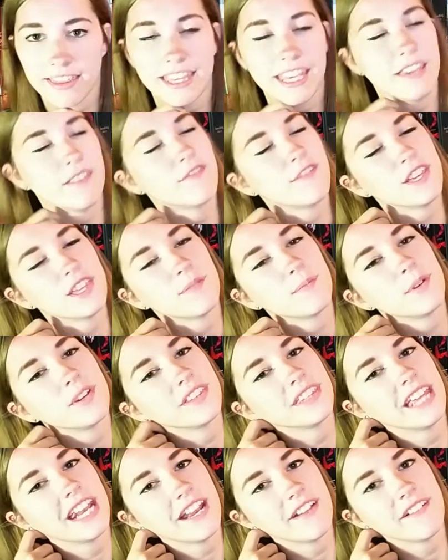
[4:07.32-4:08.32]
The 5th
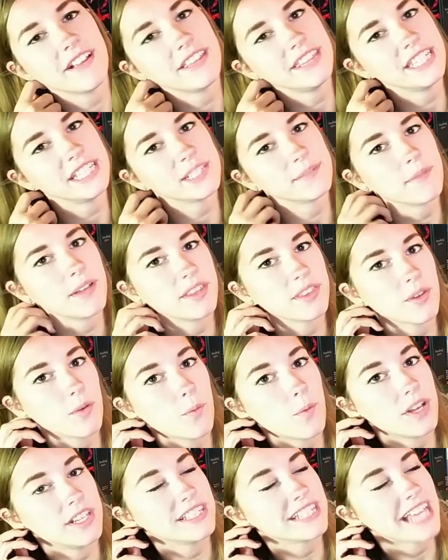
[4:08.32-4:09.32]
book that I read this month
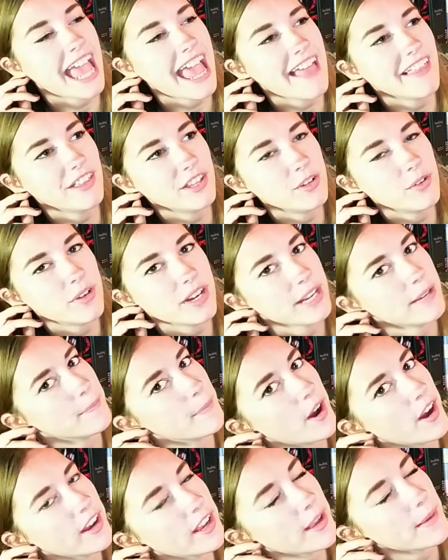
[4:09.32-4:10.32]
was Eleanor in
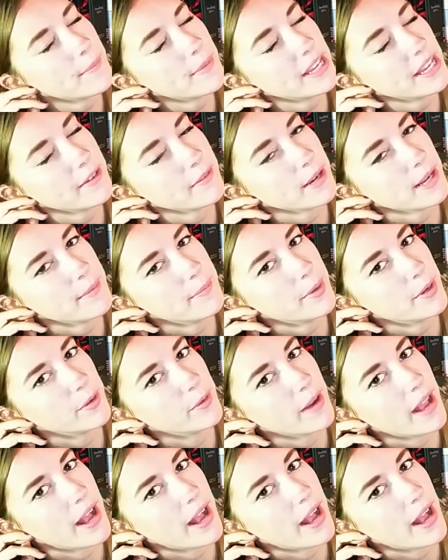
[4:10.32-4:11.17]
Park by Rainbow